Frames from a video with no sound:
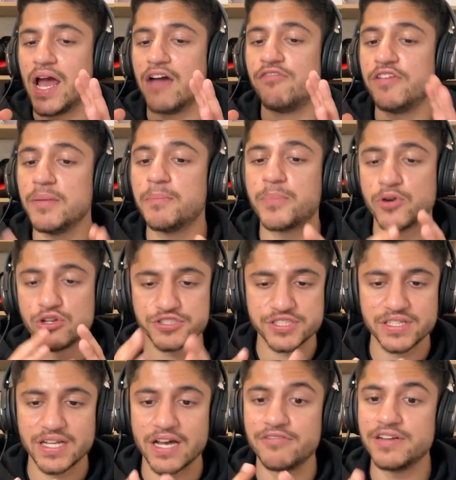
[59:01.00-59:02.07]
Every
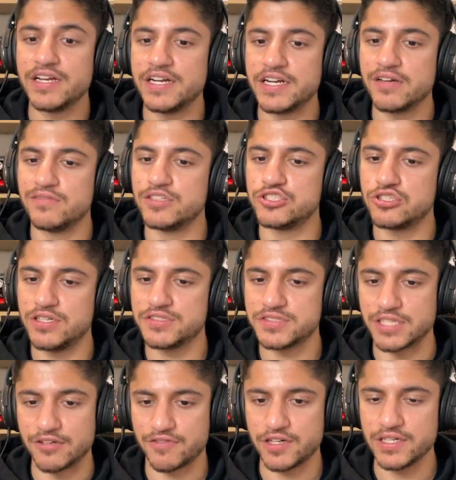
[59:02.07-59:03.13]
person, every individual
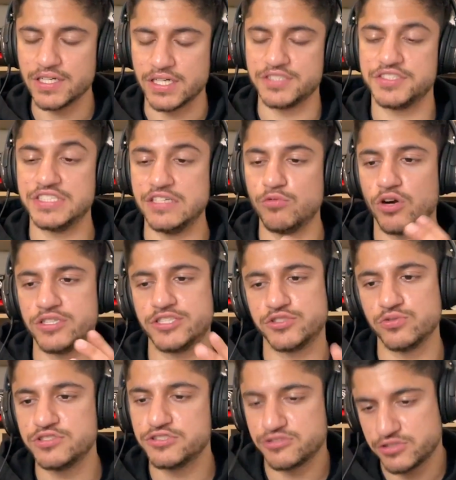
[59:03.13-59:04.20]
is different. See what
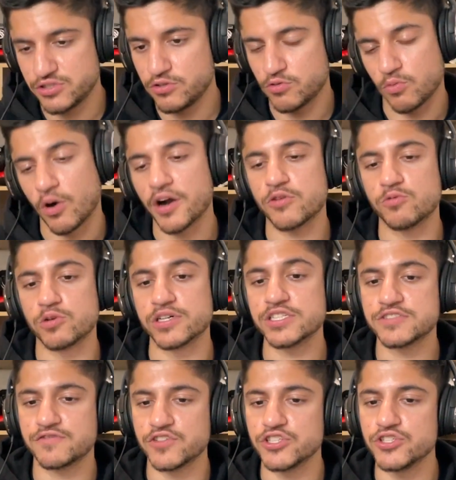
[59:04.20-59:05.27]
suits you, what
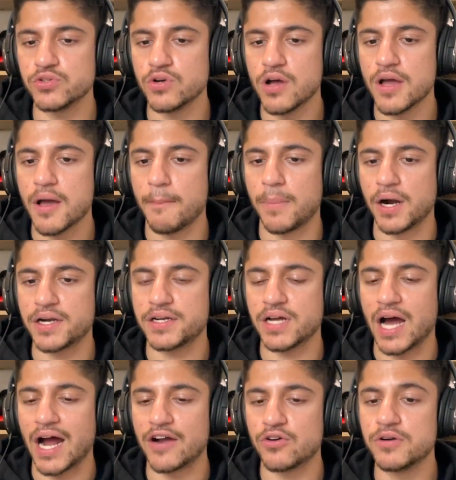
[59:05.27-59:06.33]
works for you. But
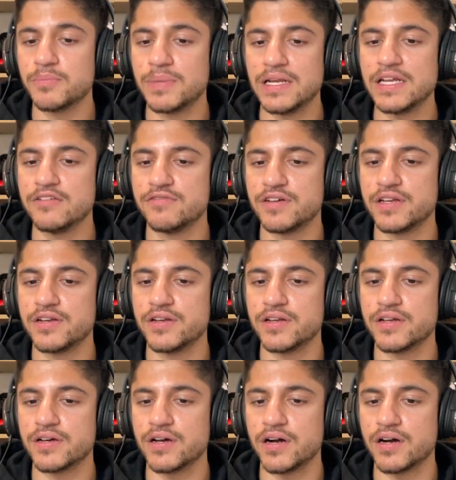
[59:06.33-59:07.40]
I don't believe
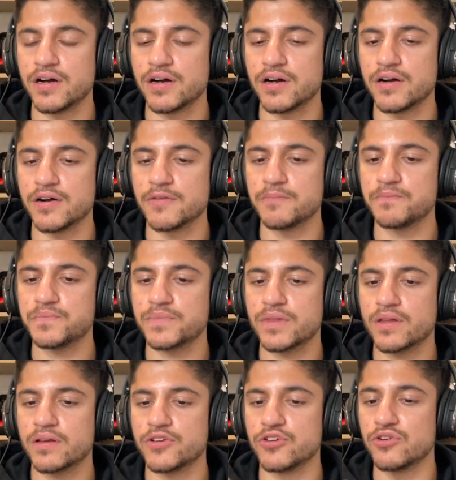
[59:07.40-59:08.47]
in
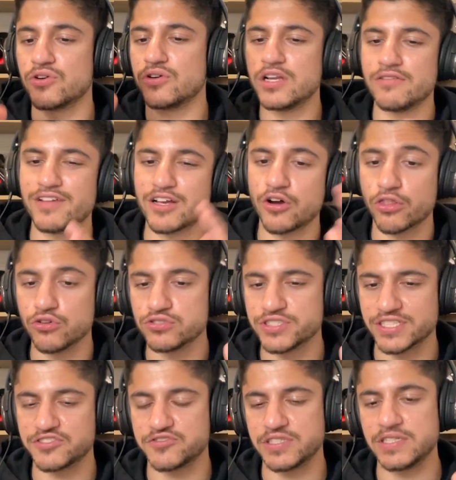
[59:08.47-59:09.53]
living on
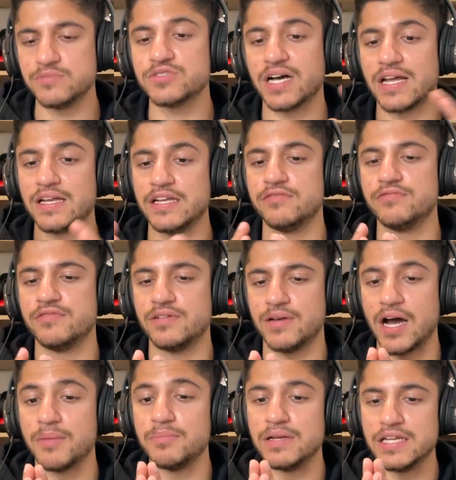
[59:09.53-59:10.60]
those extremes.
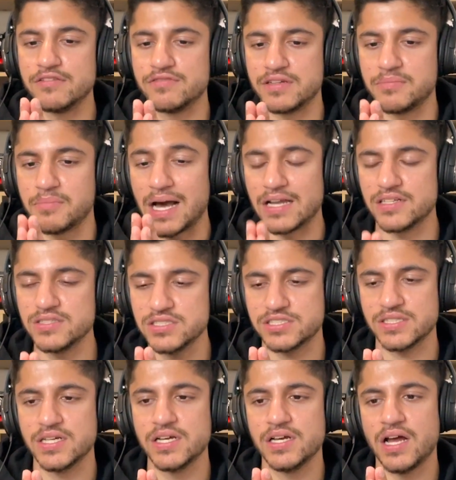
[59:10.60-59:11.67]
I believe in
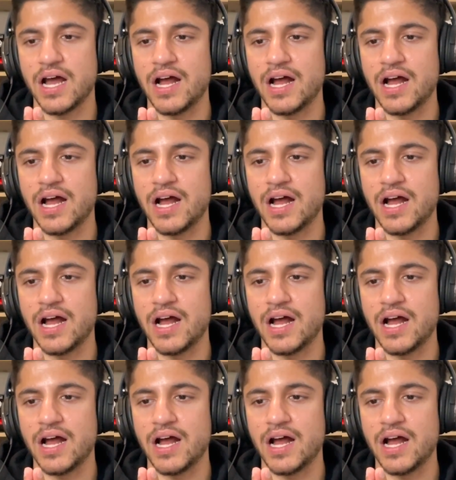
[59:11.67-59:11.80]
balance.